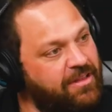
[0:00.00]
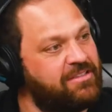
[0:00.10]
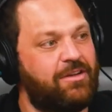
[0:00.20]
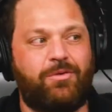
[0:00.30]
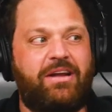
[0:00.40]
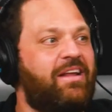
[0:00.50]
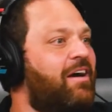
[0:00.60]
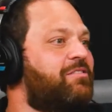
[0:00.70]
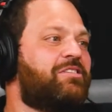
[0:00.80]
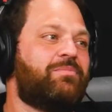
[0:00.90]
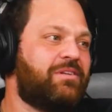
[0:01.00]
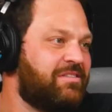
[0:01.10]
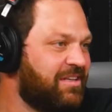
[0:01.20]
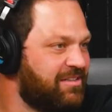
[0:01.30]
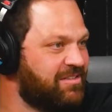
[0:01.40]
Let's say right now somebody
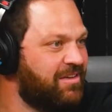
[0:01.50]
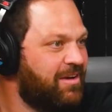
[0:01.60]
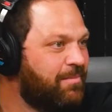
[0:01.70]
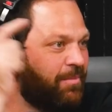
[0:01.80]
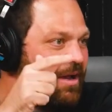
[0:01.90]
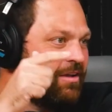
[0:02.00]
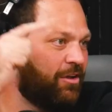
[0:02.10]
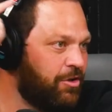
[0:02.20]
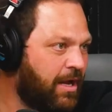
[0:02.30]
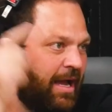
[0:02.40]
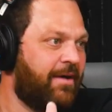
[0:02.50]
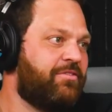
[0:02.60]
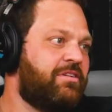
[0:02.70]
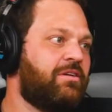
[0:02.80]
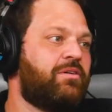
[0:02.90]
says, "Mike, you have
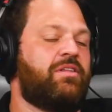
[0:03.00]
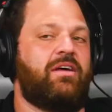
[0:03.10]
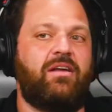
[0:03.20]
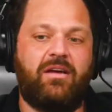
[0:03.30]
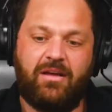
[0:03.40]
to deal with it."